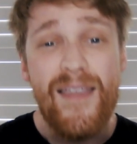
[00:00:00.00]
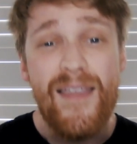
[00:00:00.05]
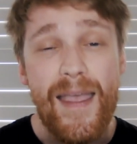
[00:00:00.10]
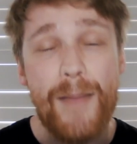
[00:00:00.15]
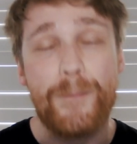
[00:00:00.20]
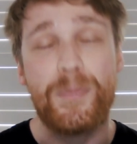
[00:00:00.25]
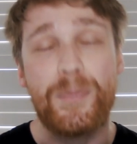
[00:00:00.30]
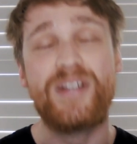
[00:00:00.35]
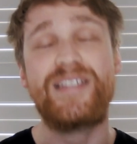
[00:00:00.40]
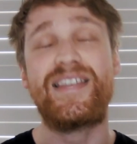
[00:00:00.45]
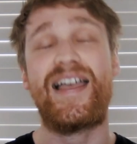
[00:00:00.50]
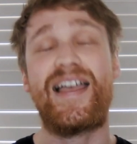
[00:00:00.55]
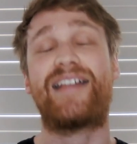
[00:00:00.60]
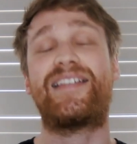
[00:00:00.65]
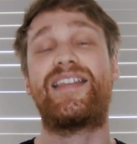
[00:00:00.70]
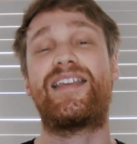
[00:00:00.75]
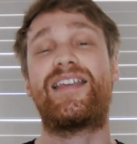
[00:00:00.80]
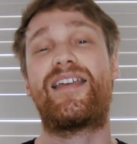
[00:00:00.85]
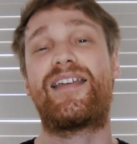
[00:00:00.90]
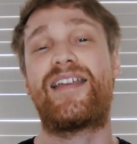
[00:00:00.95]
and
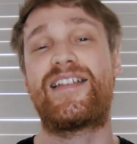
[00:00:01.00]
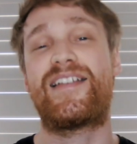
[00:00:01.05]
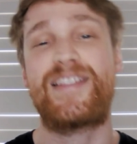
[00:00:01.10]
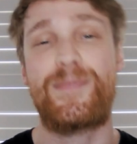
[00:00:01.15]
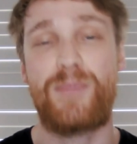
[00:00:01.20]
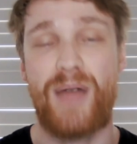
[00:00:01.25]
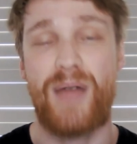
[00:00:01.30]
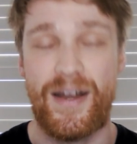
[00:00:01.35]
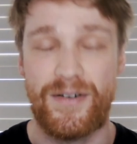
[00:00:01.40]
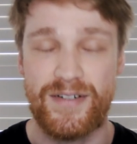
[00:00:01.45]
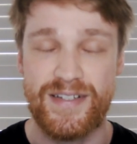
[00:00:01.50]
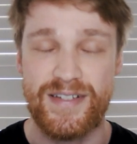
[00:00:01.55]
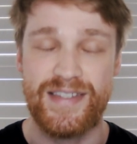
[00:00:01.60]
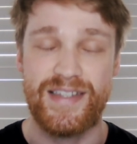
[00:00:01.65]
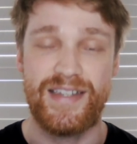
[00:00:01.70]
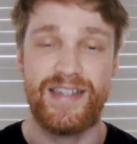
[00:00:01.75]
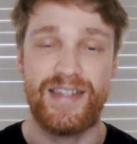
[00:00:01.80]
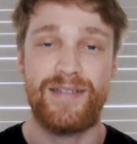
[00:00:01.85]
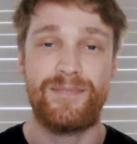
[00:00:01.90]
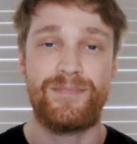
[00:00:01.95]
protecting against
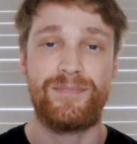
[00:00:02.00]
piracy.